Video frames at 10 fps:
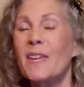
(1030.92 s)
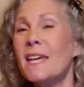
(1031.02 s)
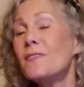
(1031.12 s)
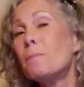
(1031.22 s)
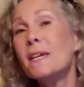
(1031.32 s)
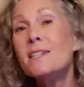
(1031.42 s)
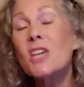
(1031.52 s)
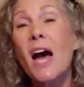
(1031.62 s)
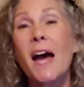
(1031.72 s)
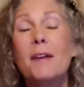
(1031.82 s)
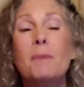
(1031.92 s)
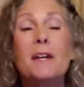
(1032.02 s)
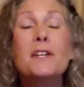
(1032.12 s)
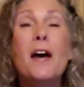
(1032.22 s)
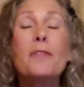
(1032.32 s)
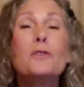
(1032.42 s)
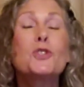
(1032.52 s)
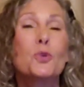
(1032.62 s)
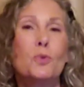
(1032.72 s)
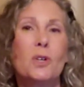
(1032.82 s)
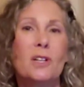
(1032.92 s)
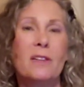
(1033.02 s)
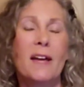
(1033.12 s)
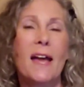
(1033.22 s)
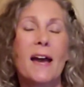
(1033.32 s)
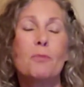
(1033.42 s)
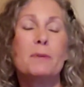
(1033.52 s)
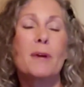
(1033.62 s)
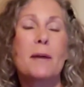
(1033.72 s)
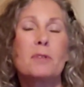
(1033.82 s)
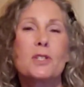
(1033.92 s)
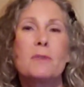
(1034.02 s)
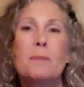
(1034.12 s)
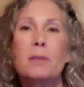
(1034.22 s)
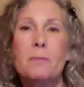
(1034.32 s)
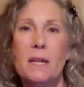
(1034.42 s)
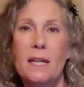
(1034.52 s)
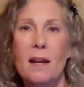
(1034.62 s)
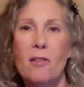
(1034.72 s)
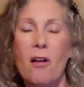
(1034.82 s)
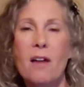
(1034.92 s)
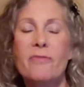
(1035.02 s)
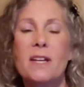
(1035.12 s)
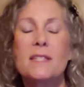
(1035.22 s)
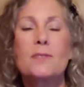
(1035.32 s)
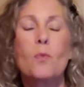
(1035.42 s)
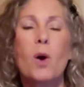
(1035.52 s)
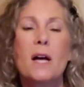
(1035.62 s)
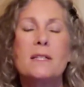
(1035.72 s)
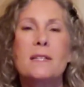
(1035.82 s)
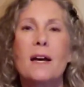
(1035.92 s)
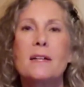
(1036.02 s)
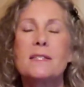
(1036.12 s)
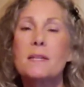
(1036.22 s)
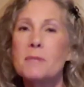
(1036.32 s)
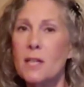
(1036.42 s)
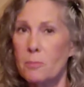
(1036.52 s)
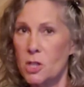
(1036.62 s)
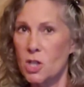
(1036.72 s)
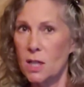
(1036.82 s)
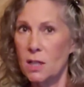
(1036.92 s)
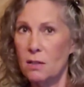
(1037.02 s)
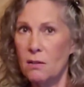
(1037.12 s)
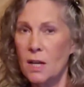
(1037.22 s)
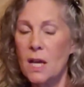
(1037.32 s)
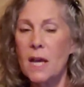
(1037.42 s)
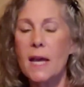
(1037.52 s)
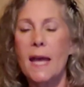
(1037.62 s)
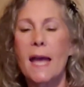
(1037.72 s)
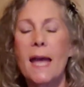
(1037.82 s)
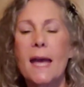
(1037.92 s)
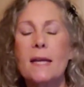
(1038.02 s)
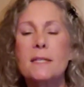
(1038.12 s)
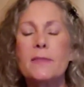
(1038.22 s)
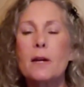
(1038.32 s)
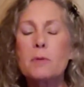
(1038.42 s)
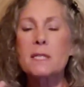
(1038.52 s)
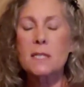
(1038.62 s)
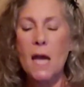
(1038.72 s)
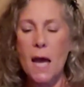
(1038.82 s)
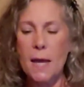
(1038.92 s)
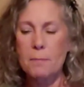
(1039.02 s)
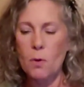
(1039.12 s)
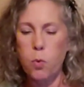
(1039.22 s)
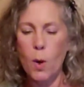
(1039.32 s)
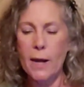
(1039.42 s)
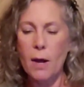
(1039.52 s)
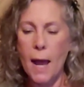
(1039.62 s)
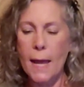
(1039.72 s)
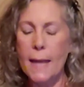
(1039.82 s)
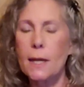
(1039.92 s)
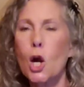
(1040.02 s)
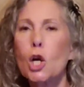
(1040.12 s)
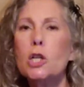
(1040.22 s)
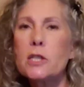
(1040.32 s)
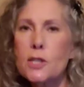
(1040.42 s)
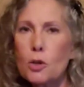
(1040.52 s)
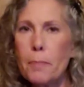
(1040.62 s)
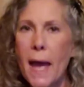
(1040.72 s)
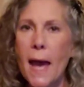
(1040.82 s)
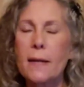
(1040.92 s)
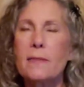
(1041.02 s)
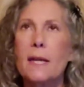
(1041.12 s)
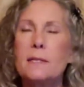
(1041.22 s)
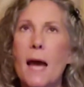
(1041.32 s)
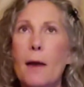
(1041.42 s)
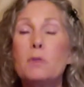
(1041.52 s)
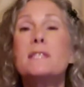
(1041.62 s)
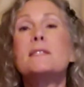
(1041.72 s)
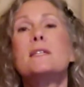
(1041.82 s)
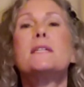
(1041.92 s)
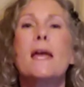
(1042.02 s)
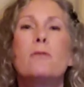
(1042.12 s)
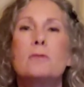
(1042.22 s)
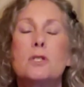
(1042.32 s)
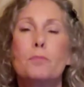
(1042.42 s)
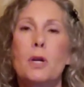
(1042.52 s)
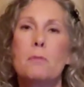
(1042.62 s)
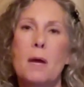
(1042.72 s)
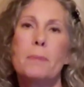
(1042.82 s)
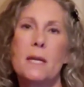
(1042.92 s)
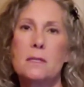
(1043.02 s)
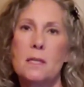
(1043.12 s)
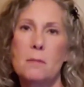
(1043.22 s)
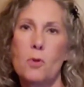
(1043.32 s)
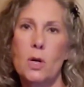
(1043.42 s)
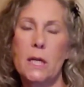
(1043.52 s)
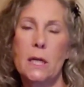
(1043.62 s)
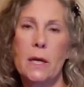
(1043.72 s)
In the meantime, another tool we were able to implement in our office was a stem cell machine. And there was a time where I hurt so bad that I would sit down to put on my pants in the morning,